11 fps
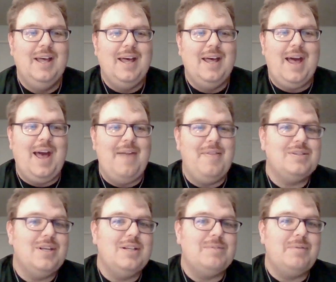And this
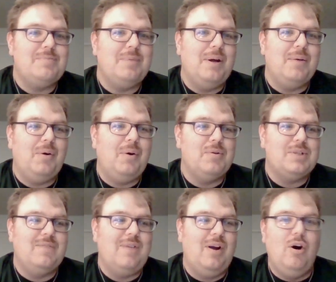this supposed a role, of course, they
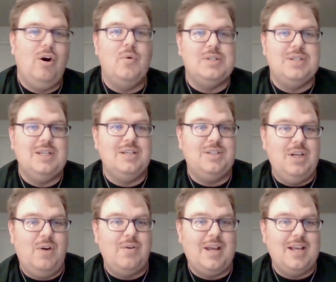found oh his his
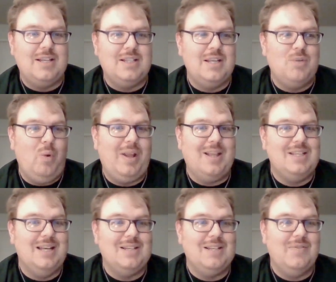secret his weakness
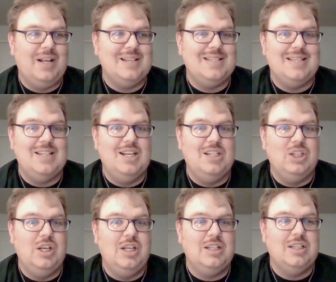weakness is he's
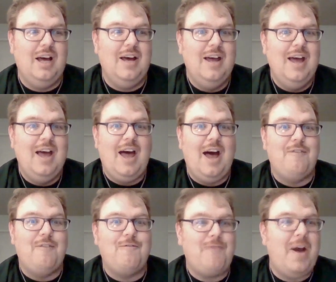he's uh,
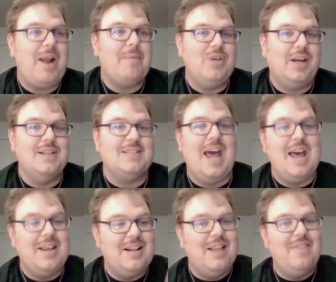afraid of chickens.
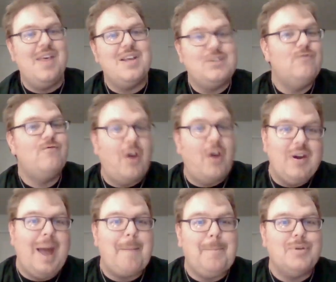And in this very
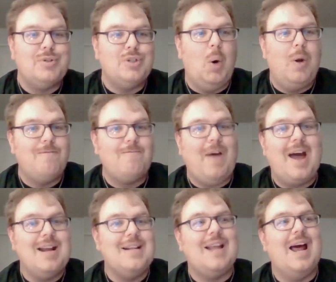episode, we
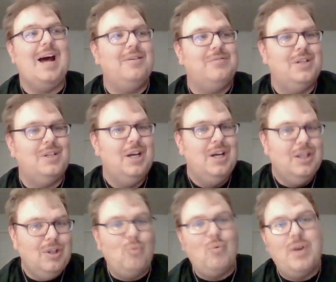find out
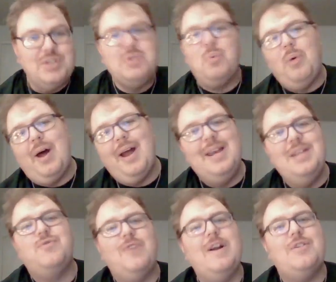the reason why he's
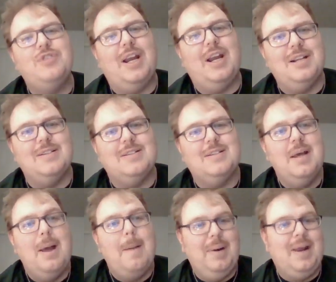afraid of chickens
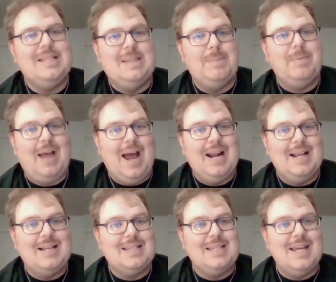because he'd be hiding in
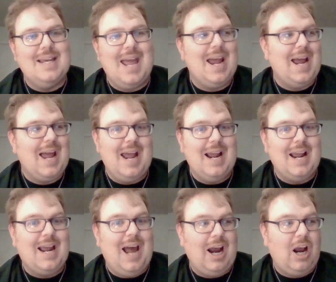a sink and got,
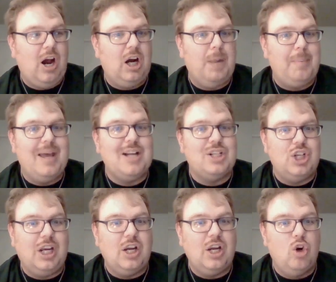got caught up in a
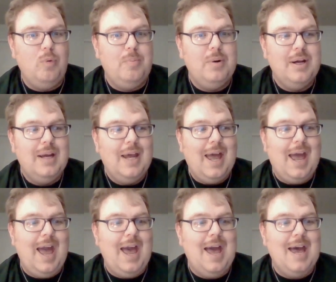chicken coop,
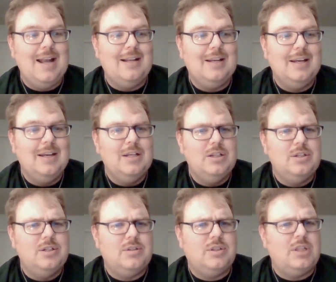and
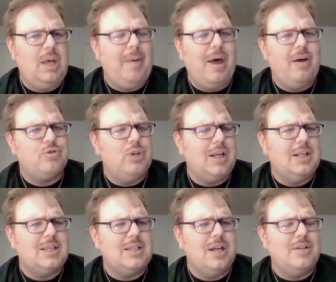somehow chickens
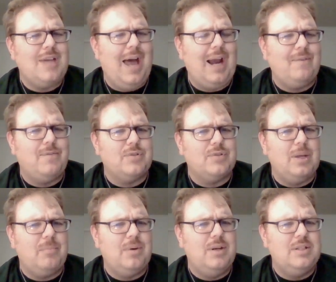decided to attack him for some
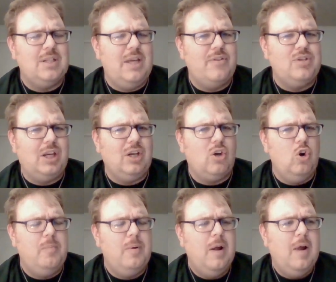reason in the chicken
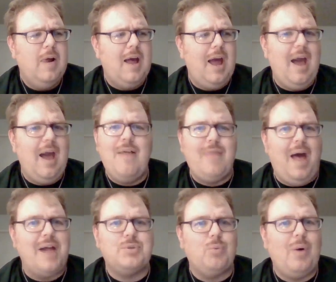coop, and
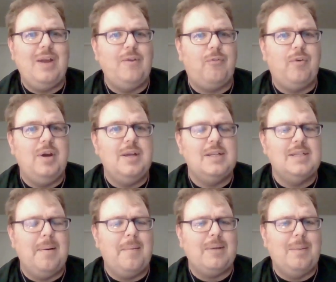that's why he freezes
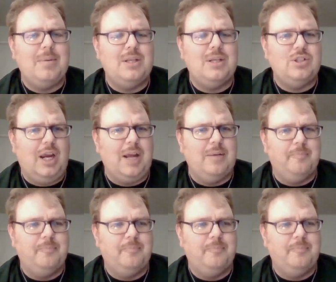every time he sees chicken.